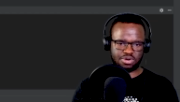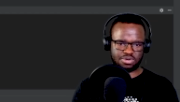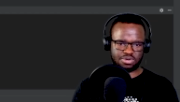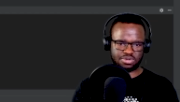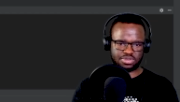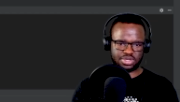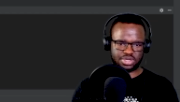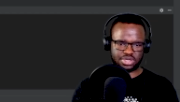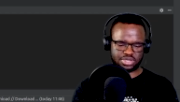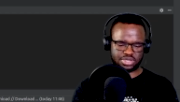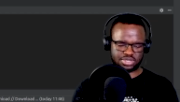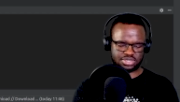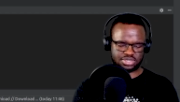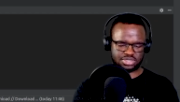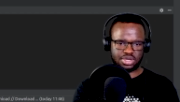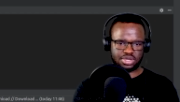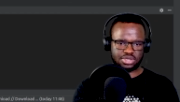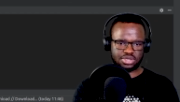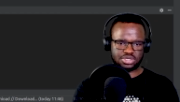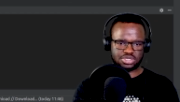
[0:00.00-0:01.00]

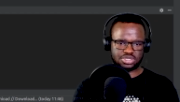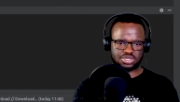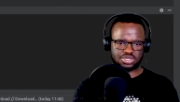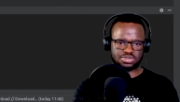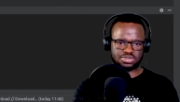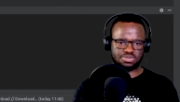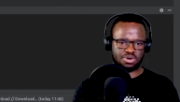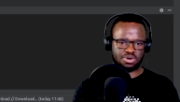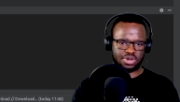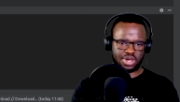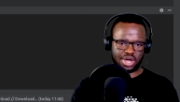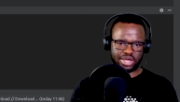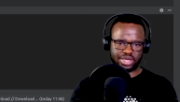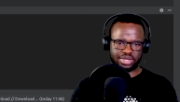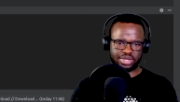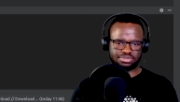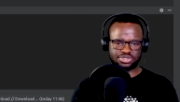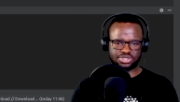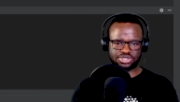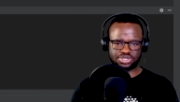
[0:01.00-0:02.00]
this small
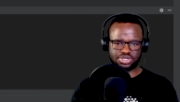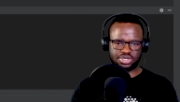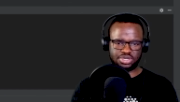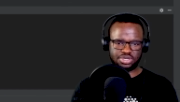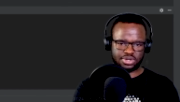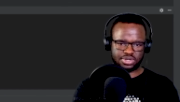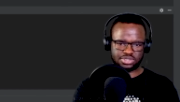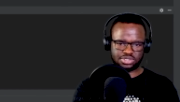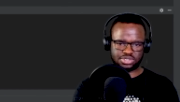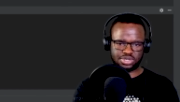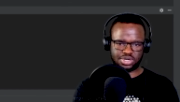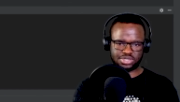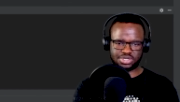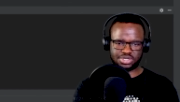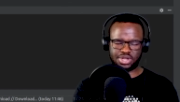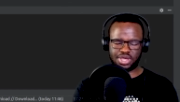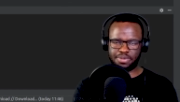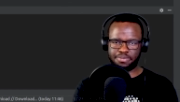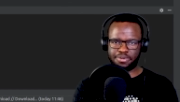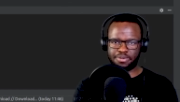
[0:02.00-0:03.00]
ing because an
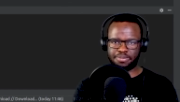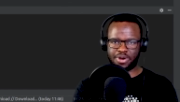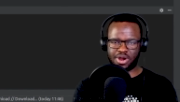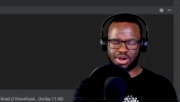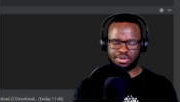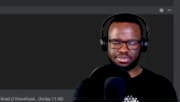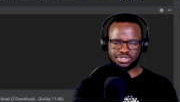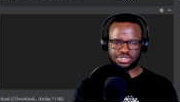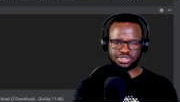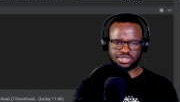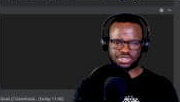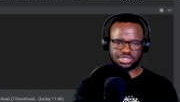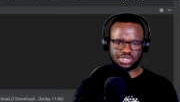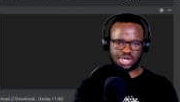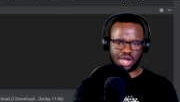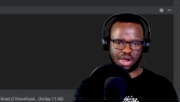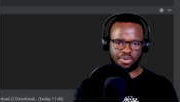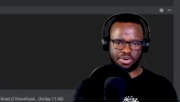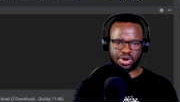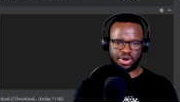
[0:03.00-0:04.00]
input parameter is
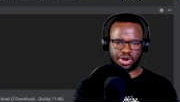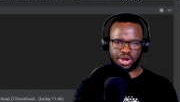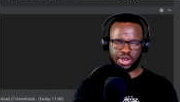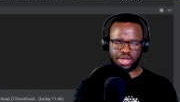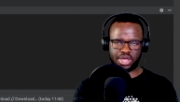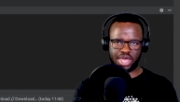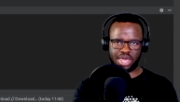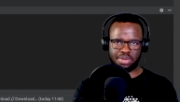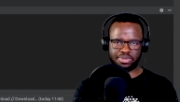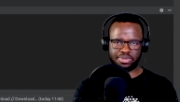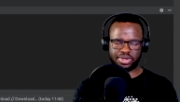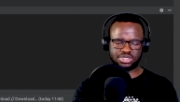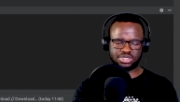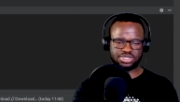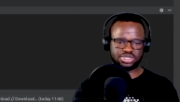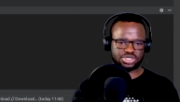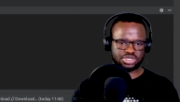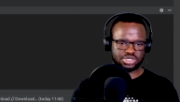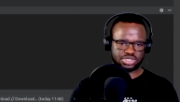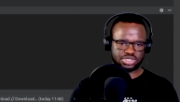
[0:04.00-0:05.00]
our
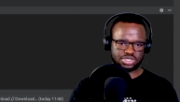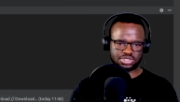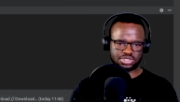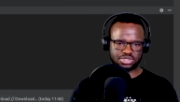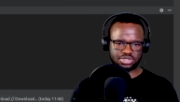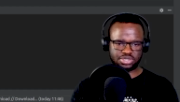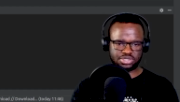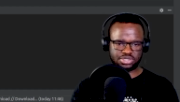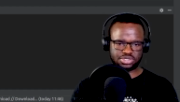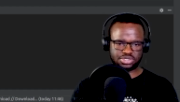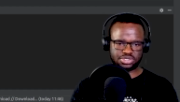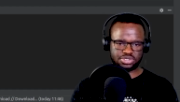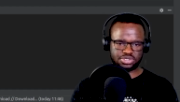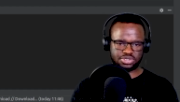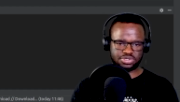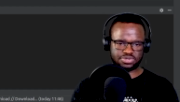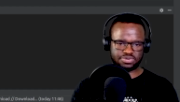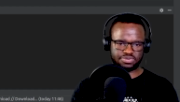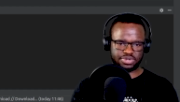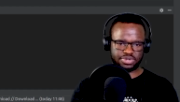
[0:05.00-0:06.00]
image. So let's just
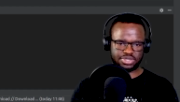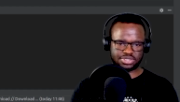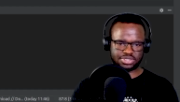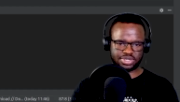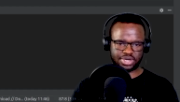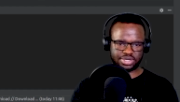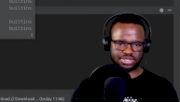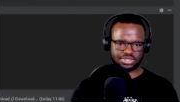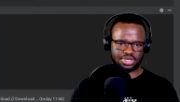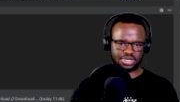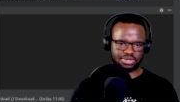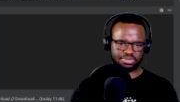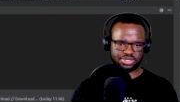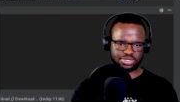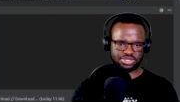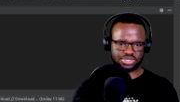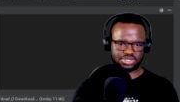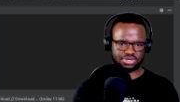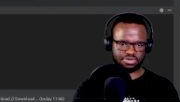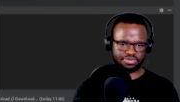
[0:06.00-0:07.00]
use resize
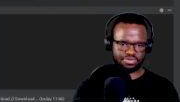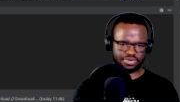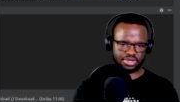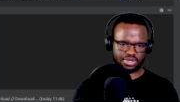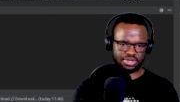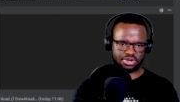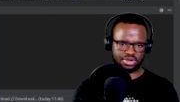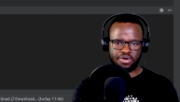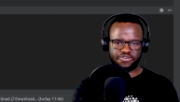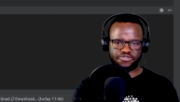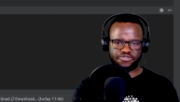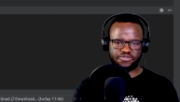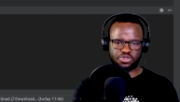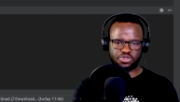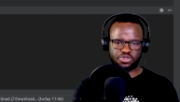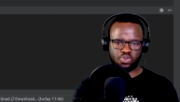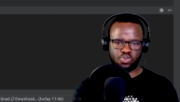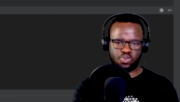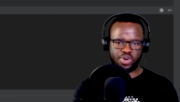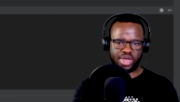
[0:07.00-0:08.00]
image over here. For the
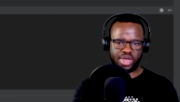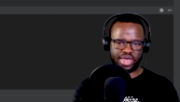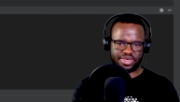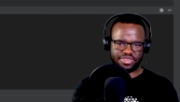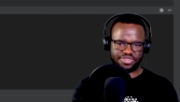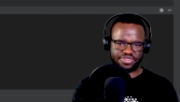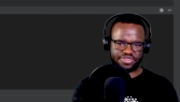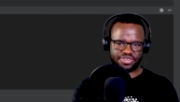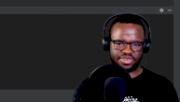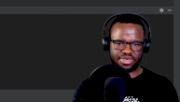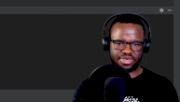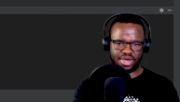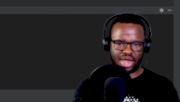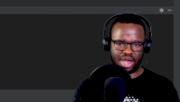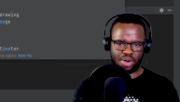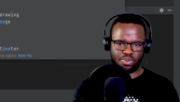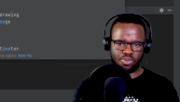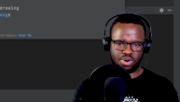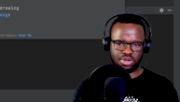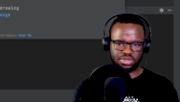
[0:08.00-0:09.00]
width, I
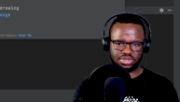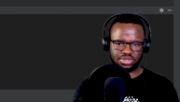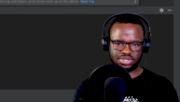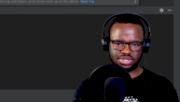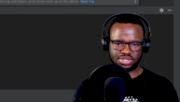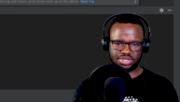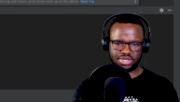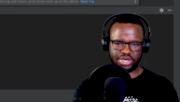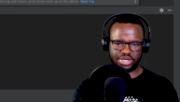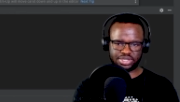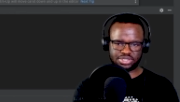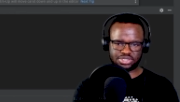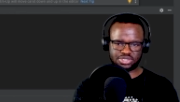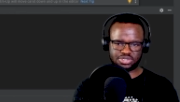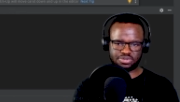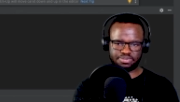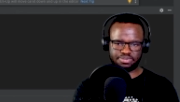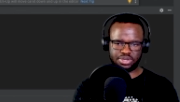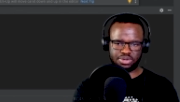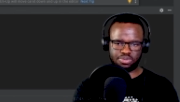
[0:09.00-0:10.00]
want it to
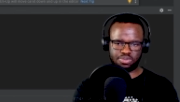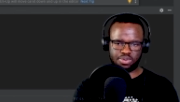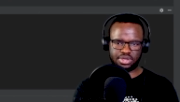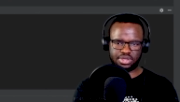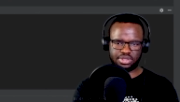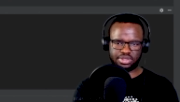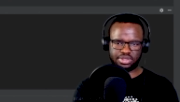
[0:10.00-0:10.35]
be what? The